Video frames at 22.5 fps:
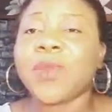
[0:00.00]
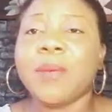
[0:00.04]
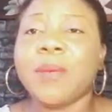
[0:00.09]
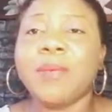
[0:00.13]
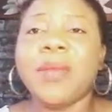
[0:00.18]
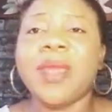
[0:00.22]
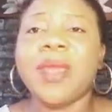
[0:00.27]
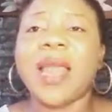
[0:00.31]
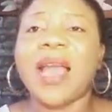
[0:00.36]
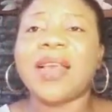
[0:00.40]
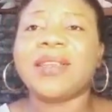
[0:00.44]

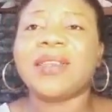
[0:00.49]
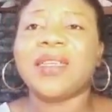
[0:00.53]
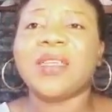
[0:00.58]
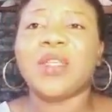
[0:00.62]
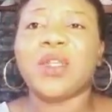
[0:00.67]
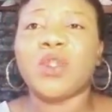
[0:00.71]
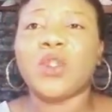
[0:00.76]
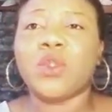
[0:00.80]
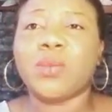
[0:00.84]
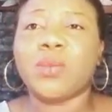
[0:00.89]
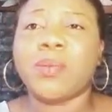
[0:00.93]
Me as a
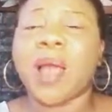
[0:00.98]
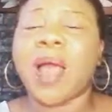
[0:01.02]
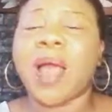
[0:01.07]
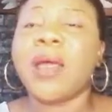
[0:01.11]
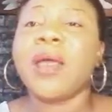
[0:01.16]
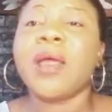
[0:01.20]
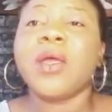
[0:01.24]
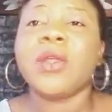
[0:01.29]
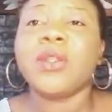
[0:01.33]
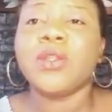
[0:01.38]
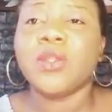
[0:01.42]
YouTuber,
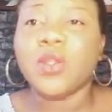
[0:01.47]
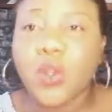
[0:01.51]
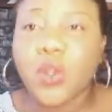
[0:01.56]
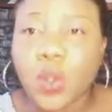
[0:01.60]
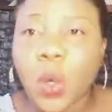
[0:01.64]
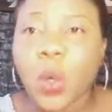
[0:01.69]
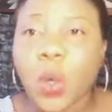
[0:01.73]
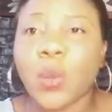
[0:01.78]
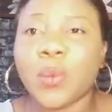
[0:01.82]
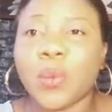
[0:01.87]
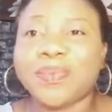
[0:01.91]

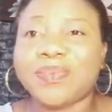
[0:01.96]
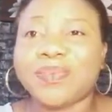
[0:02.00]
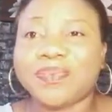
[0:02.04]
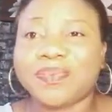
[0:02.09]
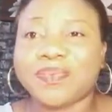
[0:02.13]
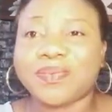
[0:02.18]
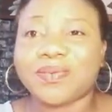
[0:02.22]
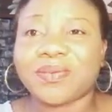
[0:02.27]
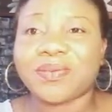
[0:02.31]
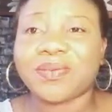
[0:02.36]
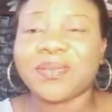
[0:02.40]
though,
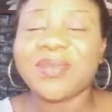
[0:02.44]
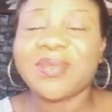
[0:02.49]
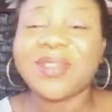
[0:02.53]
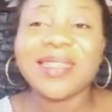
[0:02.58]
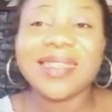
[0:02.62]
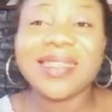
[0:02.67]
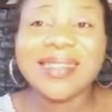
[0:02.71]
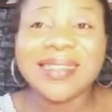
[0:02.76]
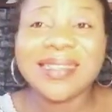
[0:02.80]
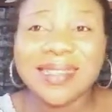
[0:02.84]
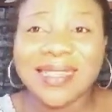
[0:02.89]

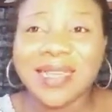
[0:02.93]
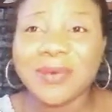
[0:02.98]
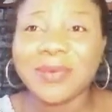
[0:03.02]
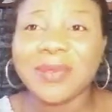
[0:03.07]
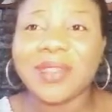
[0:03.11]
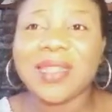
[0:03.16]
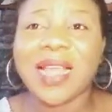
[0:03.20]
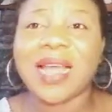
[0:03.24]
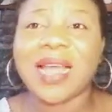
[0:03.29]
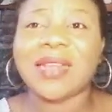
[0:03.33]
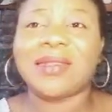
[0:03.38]
it
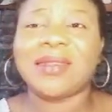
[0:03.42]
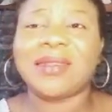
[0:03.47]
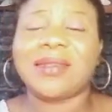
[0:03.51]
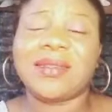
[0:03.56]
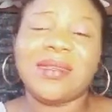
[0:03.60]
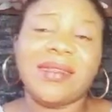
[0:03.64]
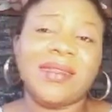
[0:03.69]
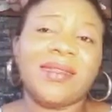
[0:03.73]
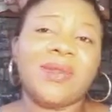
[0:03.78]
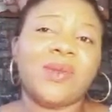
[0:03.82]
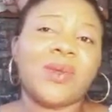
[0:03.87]
seems that
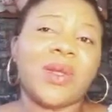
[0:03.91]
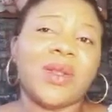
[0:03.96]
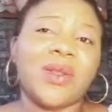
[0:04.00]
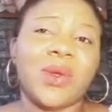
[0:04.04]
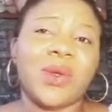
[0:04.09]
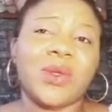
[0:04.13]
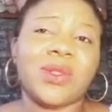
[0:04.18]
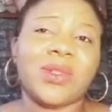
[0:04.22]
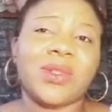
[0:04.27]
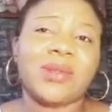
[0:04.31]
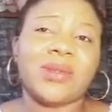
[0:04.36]

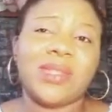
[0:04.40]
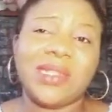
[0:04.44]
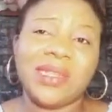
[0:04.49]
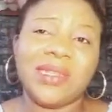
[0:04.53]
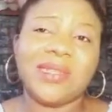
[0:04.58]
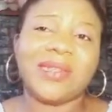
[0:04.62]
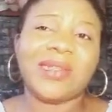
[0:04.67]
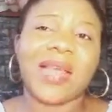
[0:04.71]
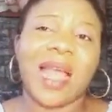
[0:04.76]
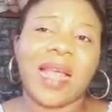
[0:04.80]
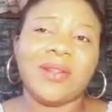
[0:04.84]

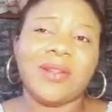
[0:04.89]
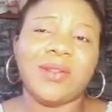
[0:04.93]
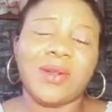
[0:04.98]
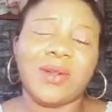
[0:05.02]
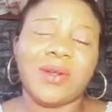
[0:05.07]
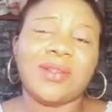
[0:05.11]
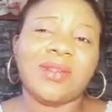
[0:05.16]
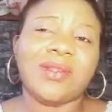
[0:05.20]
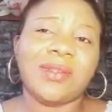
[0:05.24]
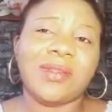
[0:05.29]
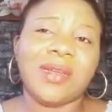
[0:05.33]
things are
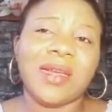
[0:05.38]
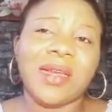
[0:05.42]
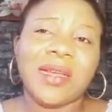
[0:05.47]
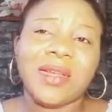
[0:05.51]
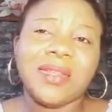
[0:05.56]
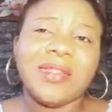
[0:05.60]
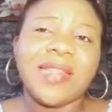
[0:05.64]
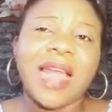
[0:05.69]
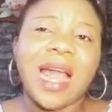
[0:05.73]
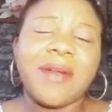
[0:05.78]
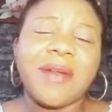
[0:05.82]
not
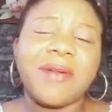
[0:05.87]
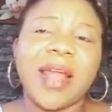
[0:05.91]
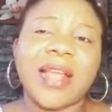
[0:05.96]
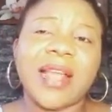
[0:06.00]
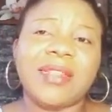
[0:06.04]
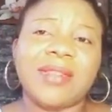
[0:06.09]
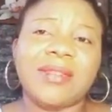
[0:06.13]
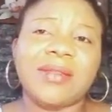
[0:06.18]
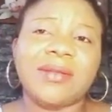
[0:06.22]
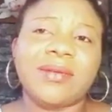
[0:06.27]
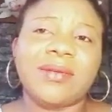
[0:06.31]
that
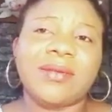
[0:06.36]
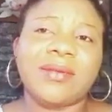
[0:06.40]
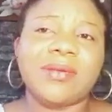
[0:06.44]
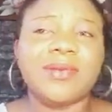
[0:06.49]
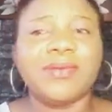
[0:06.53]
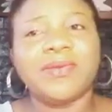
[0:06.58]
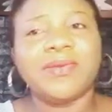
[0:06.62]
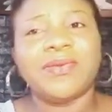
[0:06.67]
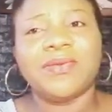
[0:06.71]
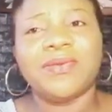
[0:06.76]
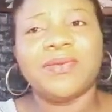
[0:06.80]
right,
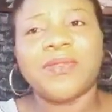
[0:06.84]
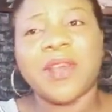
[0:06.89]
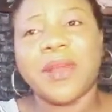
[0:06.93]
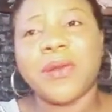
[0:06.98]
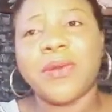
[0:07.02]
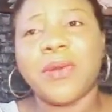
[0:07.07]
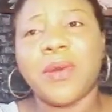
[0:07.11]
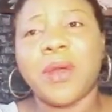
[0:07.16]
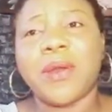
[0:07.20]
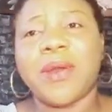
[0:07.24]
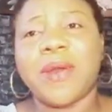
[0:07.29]

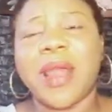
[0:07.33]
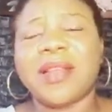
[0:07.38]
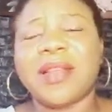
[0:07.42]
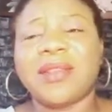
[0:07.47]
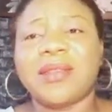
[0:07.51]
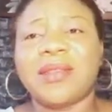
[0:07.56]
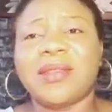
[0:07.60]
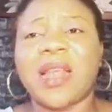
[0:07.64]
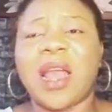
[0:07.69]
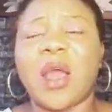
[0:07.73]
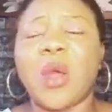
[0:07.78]
very well right
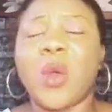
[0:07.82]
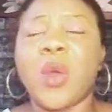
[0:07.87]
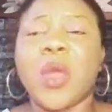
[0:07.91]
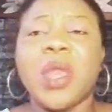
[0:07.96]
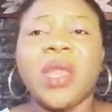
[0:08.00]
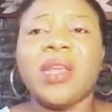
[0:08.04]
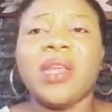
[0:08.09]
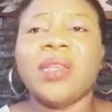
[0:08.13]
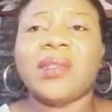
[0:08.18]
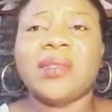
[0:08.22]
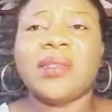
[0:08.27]
now.
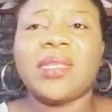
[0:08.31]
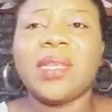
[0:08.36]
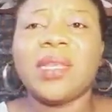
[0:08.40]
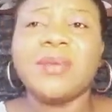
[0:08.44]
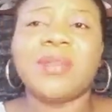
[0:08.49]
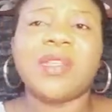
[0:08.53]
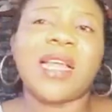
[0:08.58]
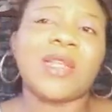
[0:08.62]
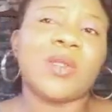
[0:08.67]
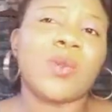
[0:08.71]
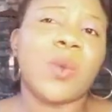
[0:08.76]
It
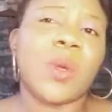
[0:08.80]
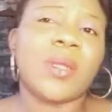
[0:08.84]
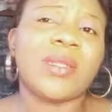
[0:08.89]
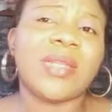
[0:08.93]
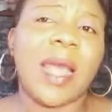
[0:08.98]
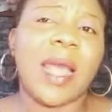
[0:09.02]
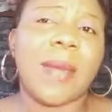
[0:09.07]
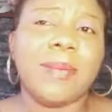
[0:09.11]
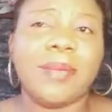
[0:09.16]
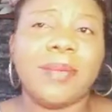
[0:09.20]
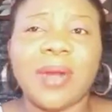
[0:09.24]
seems that
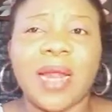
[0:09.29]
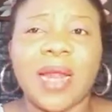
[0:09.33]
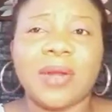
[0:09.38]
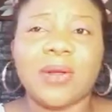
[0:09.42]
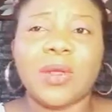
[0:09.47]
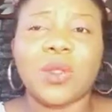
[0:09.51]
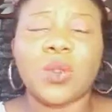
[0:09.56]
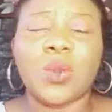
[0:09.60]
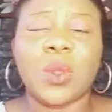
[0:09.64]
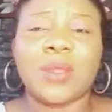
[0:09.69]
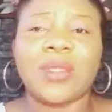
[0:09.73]
what I plan,
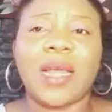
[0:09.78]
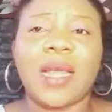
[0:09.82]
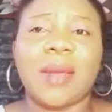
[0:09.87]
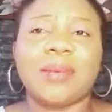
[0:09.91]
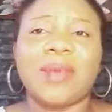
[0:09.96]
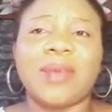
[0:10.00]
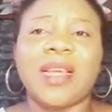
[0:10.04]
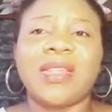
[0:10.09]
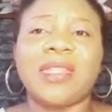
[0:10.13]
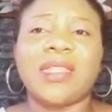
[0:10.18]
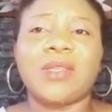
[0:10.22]
not what
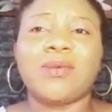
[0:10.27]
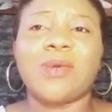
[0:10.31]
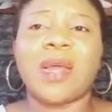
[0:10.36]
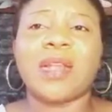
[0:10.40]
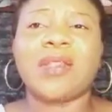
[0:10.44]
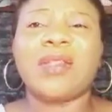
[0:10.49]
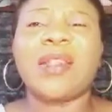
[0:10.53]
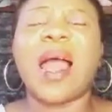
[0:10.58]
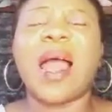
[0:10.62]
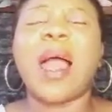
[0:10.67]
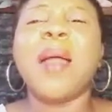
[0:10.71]
I'm getting
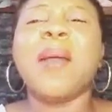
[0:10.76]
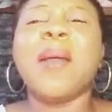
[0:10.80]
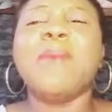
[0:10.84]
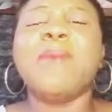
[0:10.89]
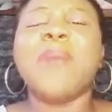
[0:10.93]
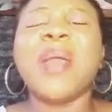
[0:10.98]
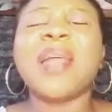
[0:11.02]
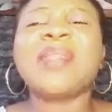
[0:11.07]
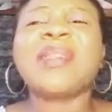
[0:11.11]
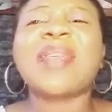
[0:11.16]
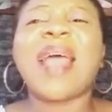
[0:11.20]
right now.
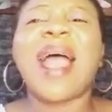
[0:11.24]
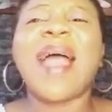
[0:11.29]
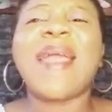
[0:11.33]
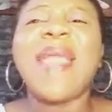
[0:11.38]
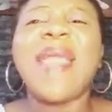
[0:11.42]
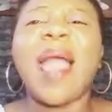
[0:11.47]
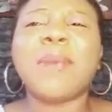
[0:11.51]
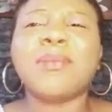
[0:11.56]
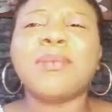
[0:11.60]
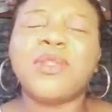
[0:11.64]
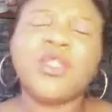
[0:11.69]
But I
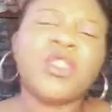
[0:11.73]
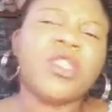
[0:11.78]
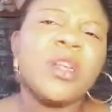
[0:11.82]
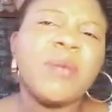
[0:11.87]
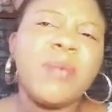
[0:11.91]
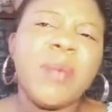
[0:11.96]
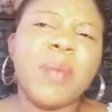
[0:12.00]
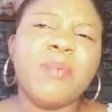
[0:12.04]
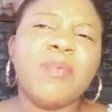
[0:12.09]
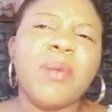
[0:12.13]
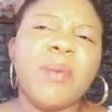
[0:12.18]
am
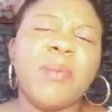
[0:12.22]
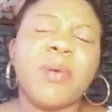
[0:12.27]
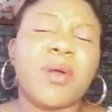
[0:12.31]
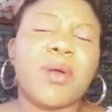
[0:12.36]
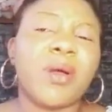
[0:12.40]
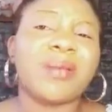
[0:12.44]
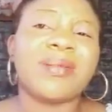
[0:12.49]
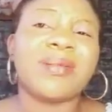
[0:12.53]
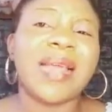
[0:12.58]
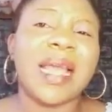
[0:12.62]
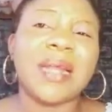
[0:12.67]
dreaming big
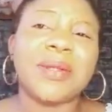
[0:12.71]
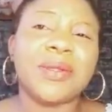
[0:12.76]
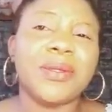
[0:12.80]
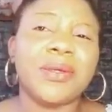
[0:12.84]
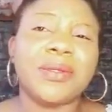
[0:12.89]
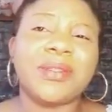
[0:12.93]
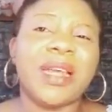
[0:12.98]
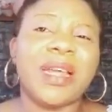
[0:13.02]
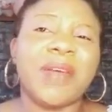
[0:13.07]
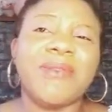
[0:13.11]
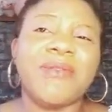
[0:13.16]
because I
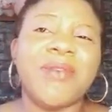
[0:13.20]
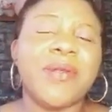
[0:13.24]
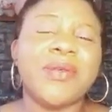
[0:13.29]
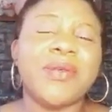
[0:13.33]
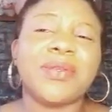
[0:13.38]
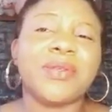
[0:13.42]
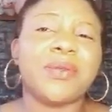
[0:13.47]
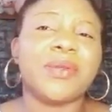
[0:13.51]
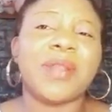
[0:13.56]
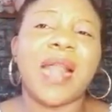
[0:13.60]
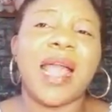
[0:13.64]
know that very
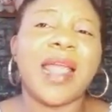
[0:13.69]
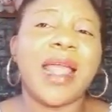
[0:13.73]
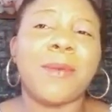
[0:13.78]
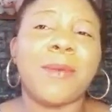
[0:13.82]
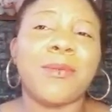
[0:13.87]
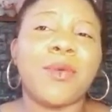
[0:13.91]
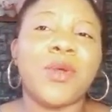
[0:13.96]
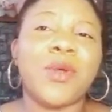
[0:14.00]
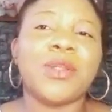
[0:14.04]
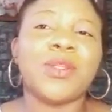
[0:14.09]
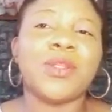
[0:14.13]
soon I
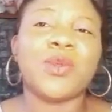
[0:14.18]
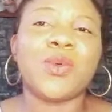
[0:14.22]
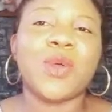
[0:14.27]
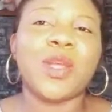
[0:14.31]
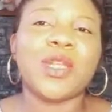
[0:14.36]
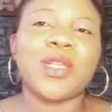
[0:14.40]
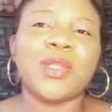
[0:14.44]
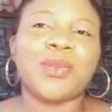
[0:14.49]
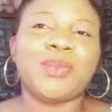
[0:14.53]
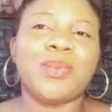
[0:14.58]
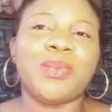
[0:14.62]
am going to
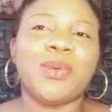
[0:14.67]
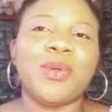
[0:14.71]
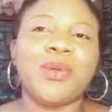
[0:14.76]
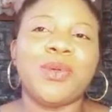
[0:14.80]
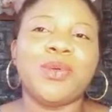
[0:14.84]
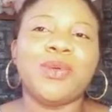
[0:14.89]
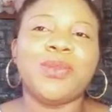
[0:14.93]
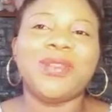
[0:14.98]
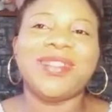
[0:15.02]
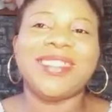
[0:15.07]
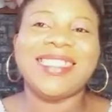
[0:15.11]

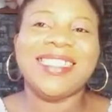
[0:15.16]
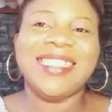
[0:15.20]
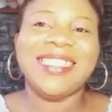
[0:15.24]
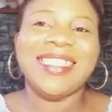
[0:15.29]
explode.